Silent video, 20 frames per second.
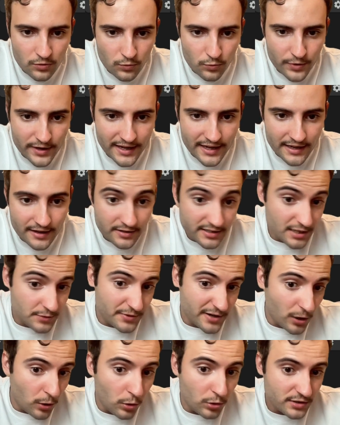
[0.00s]

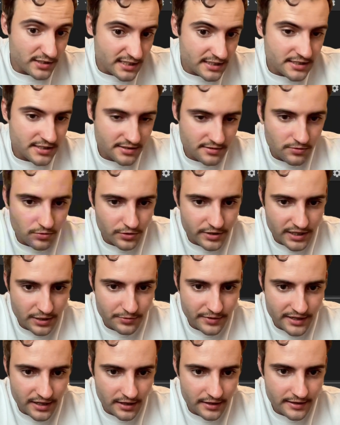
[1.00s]
we hold it or
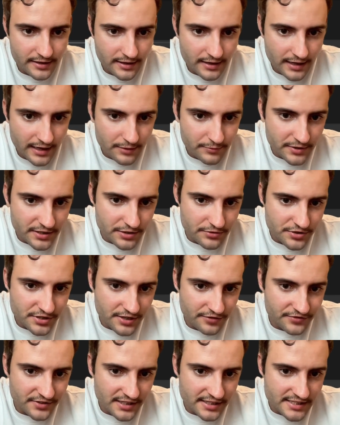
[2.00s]
did we not? And we do
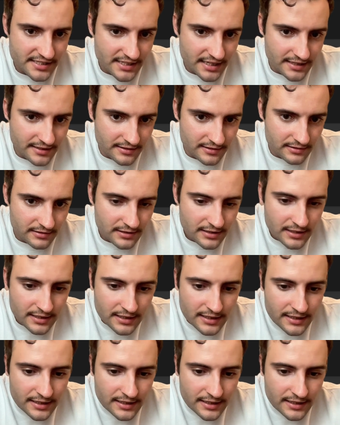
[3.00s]
shifted signal